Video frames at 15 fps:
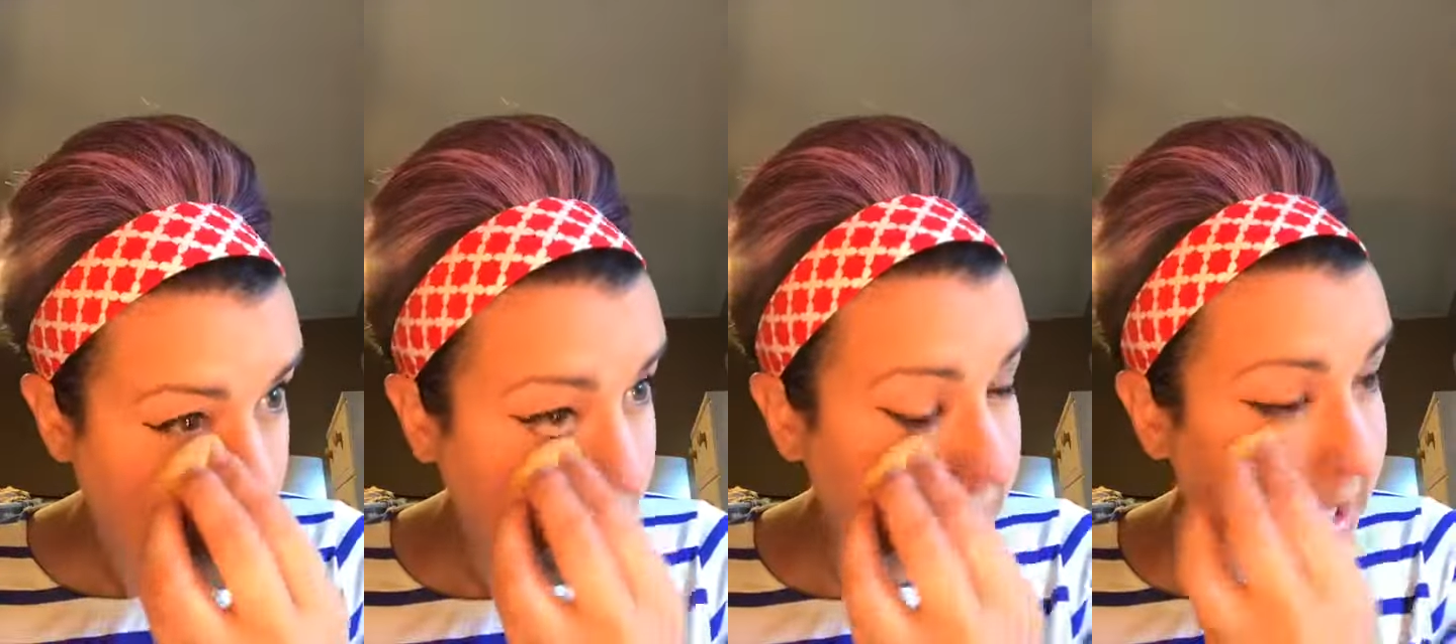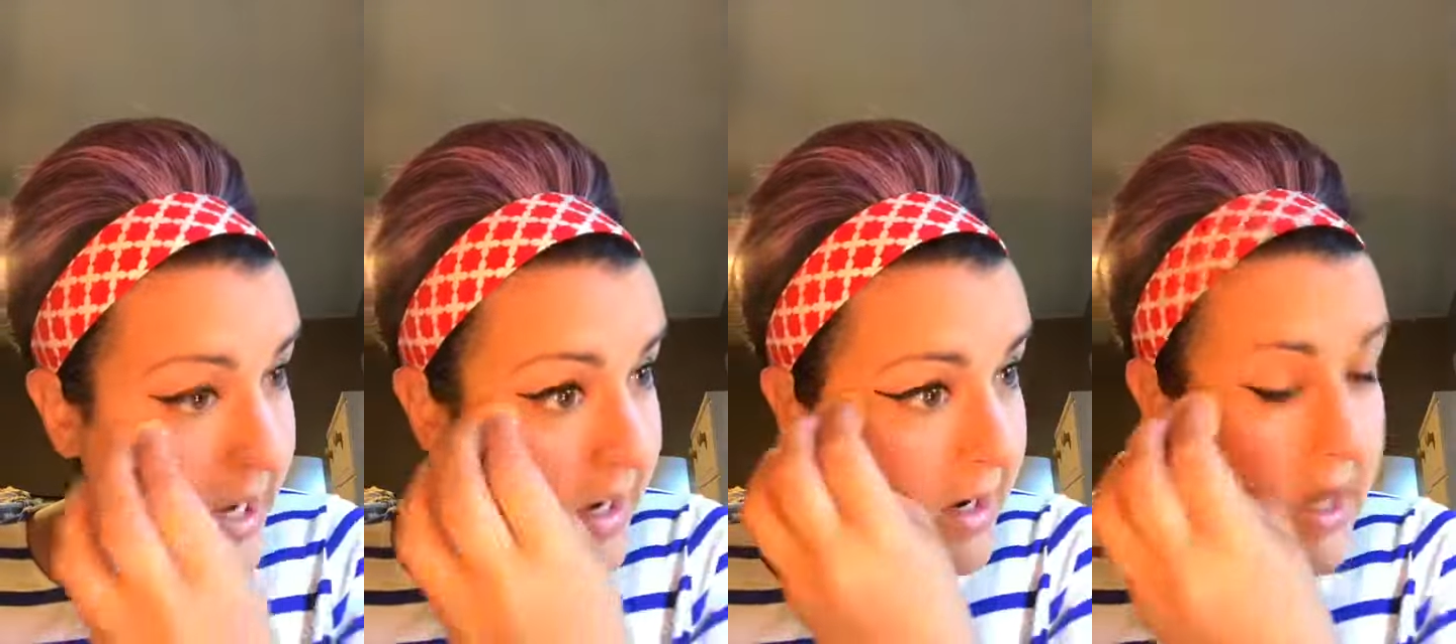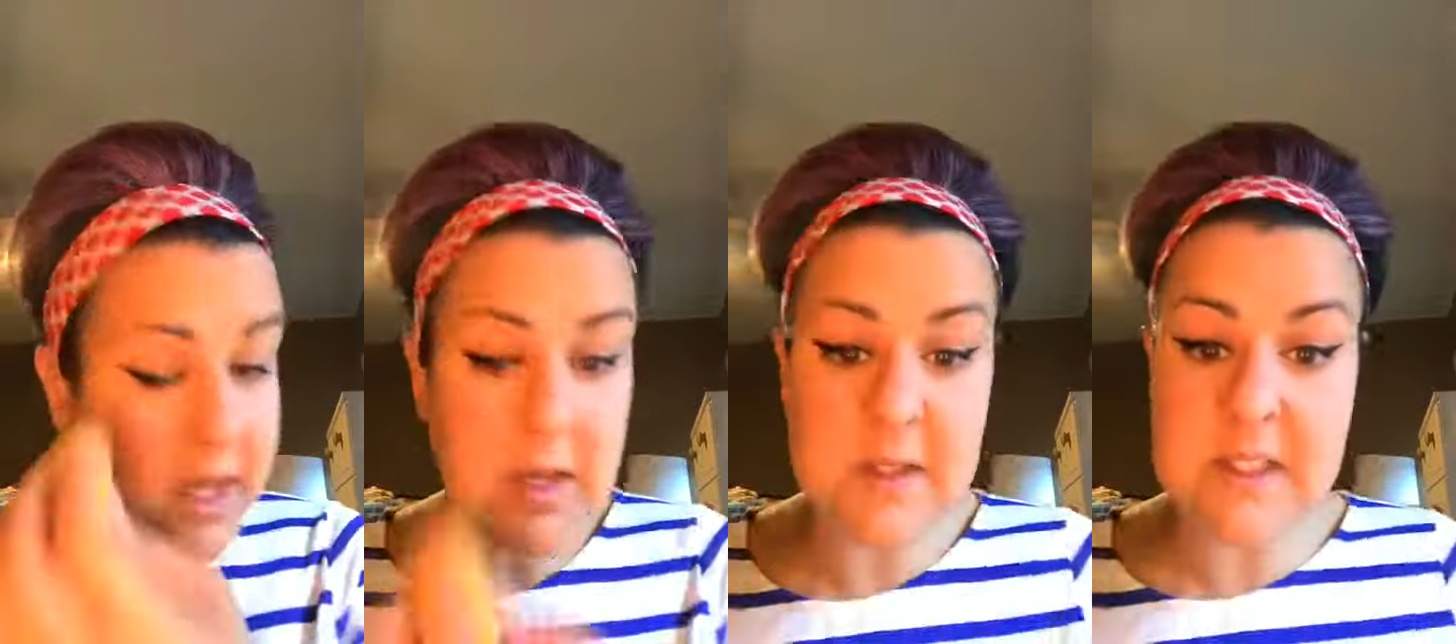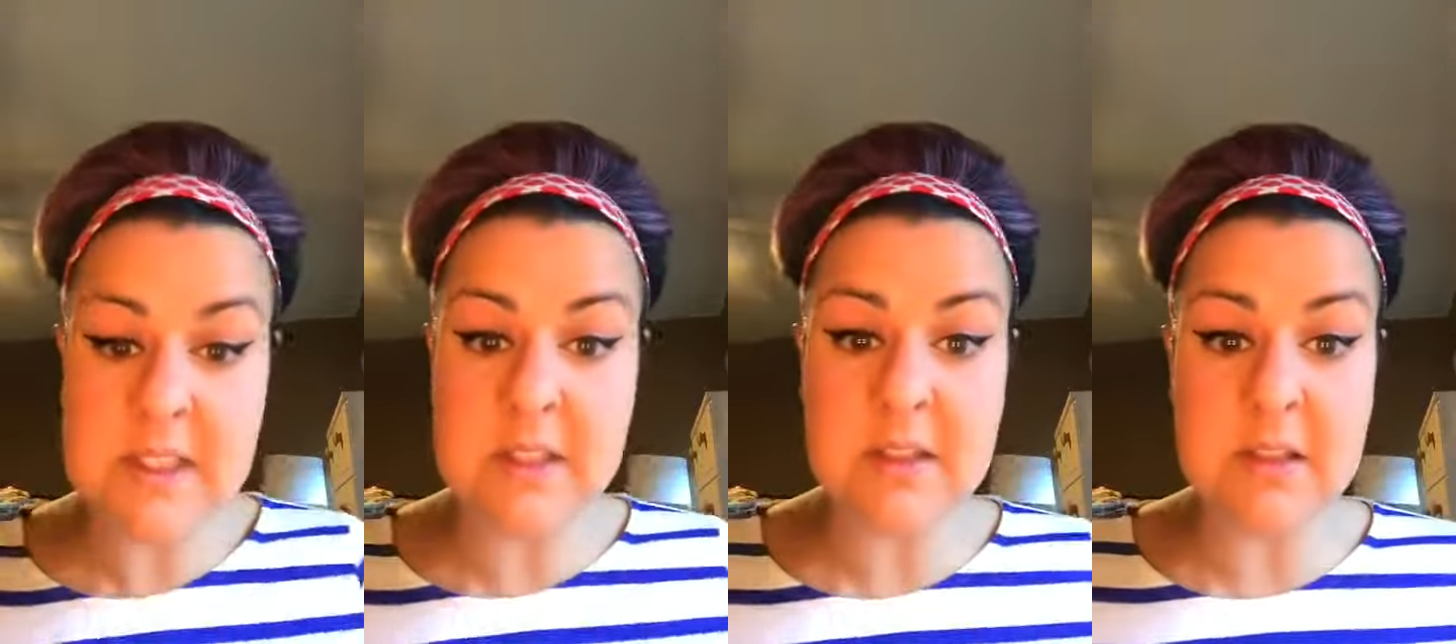When I
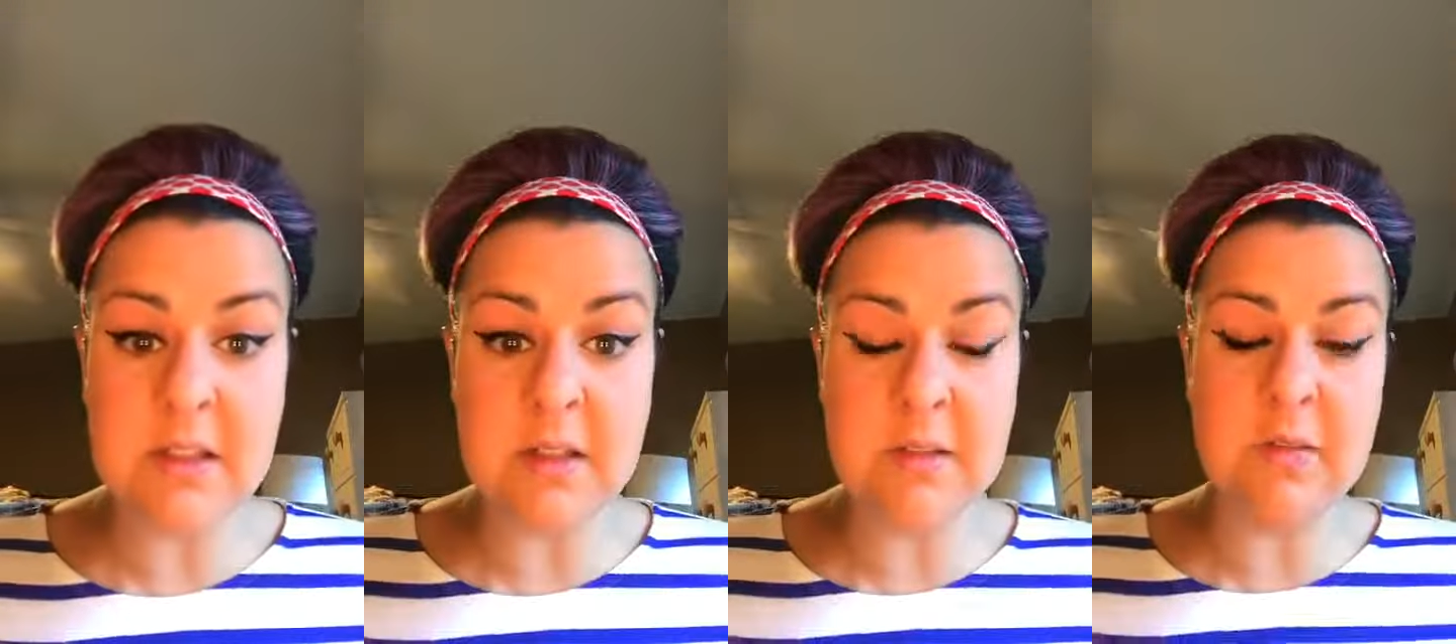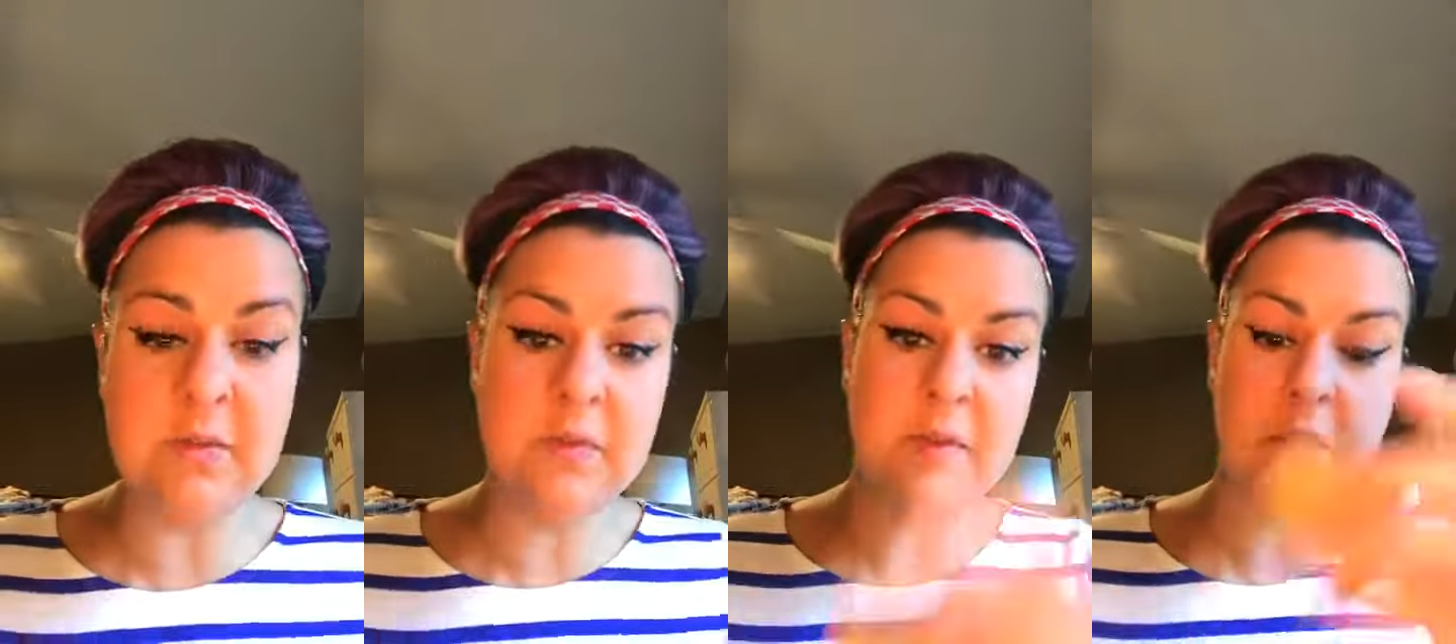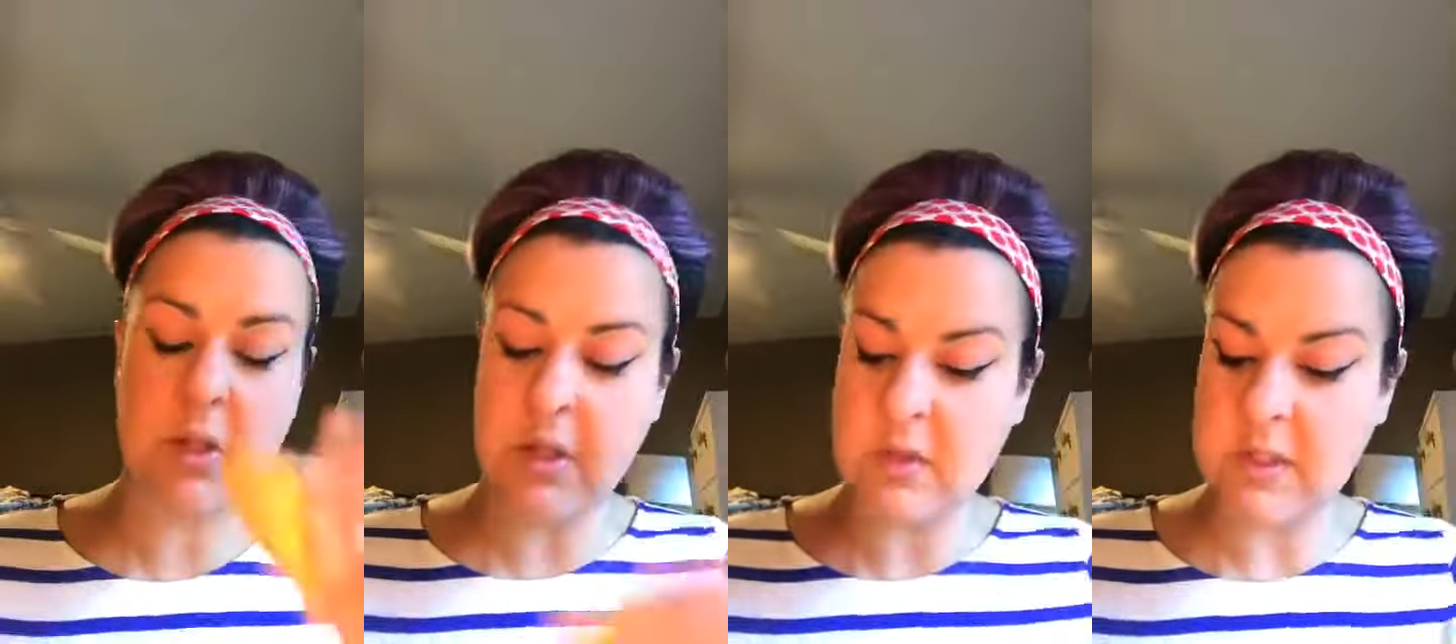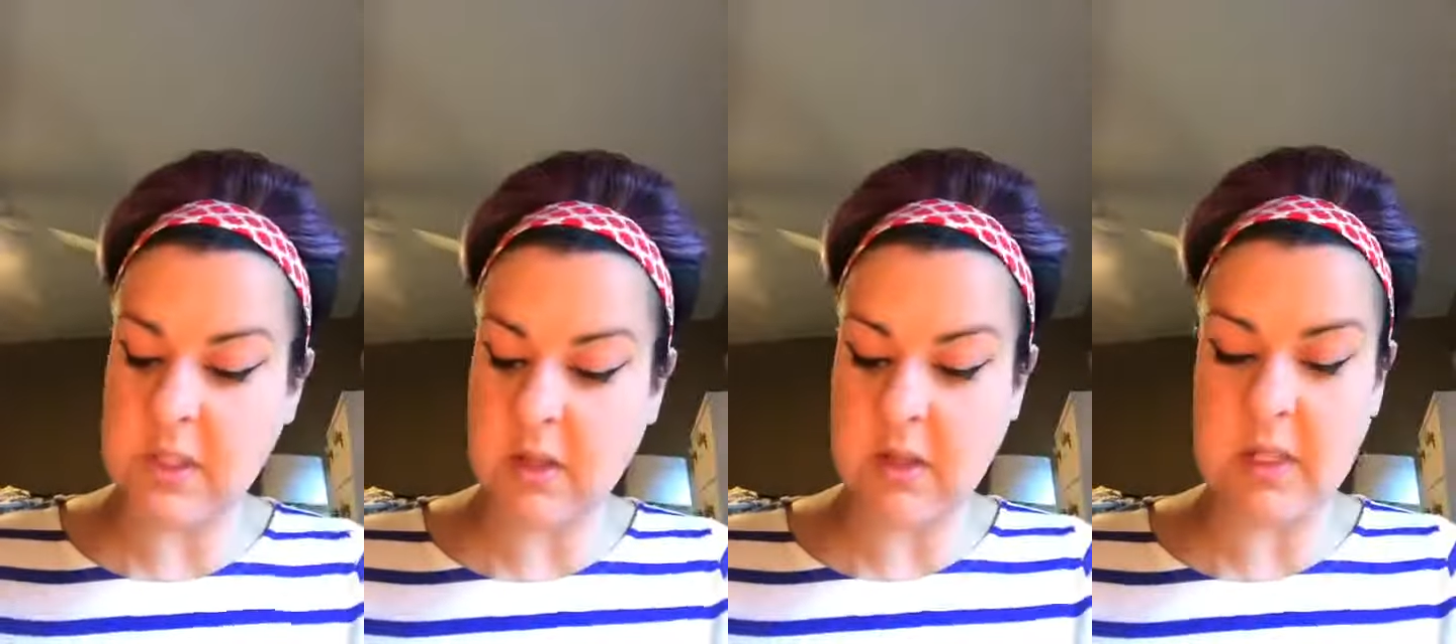used to live, for
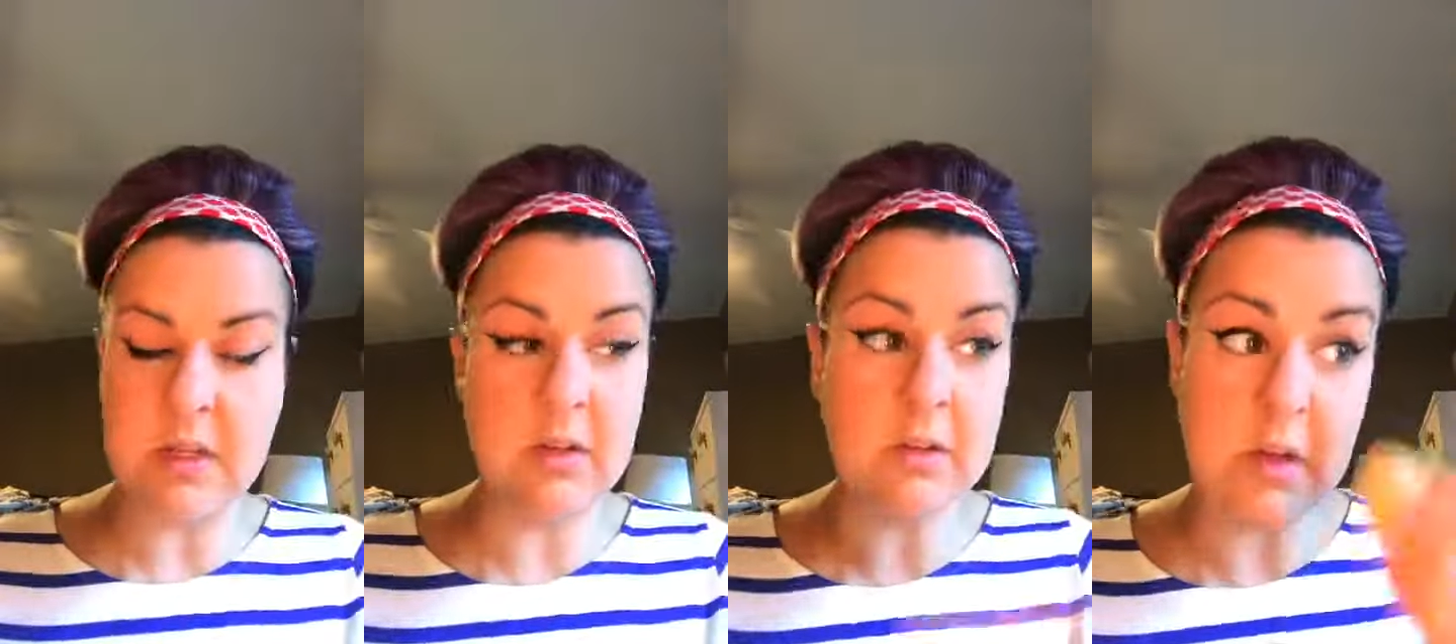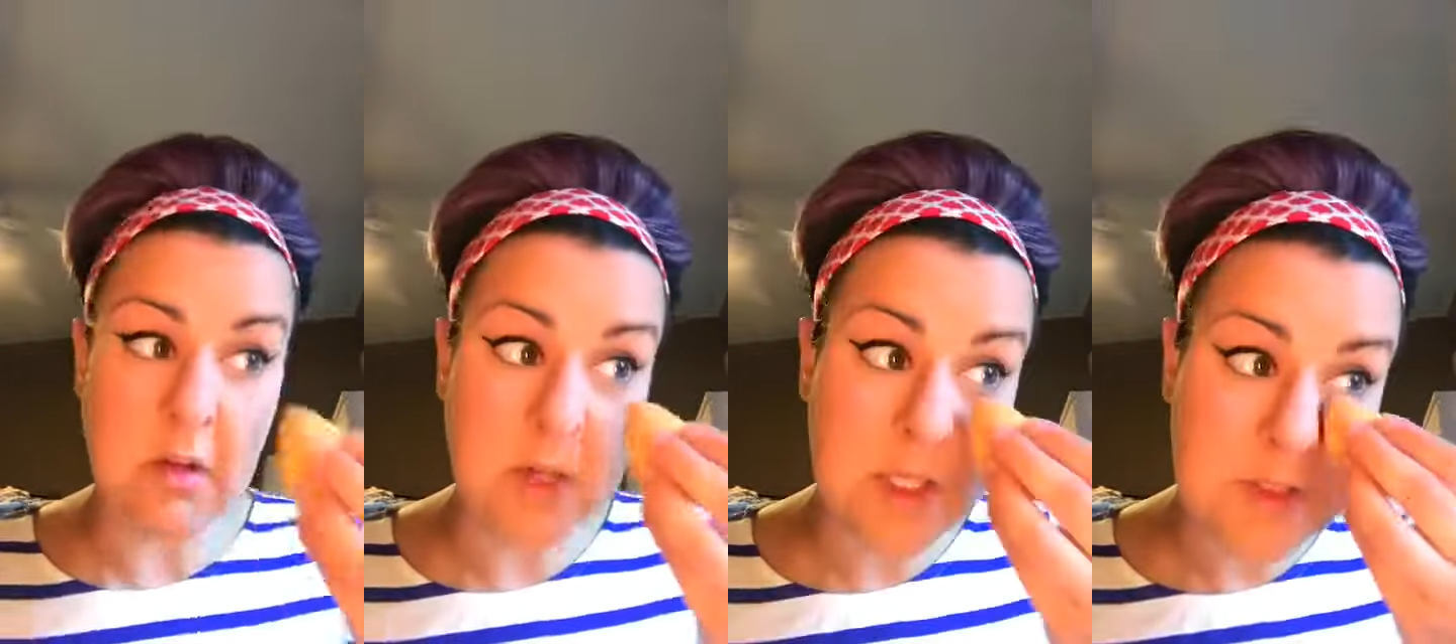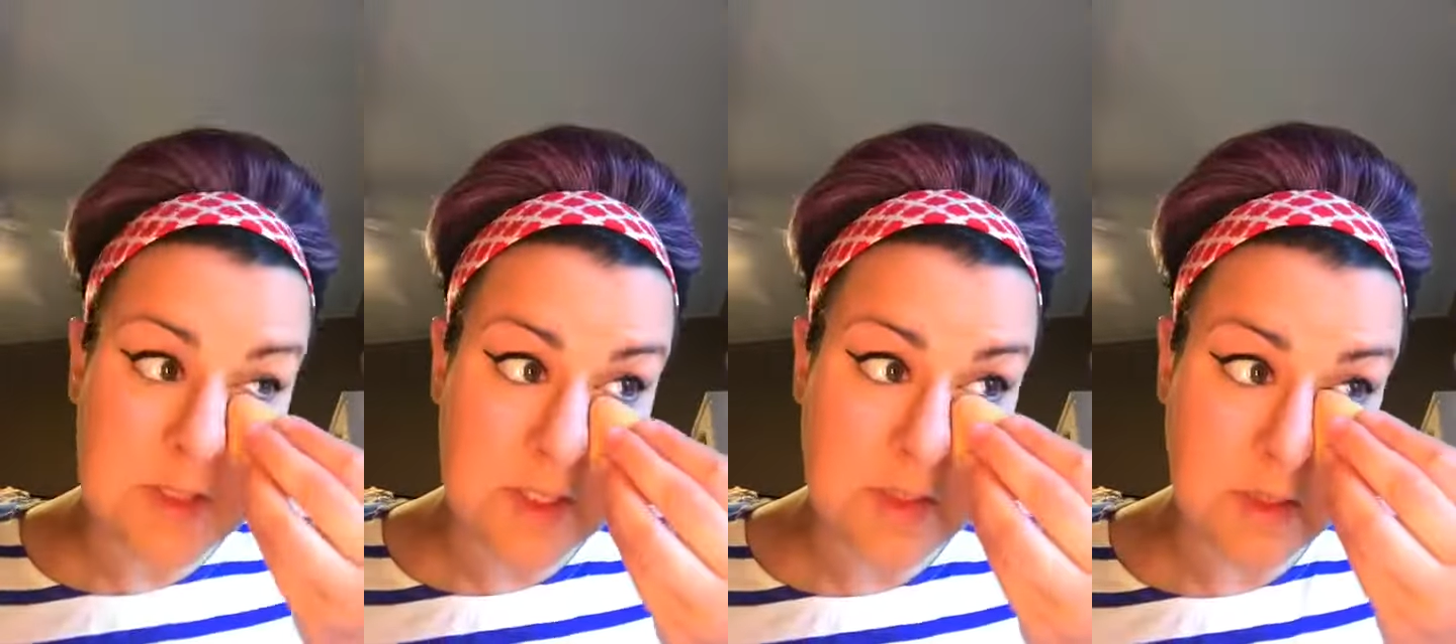those of y'all that don't know, I used to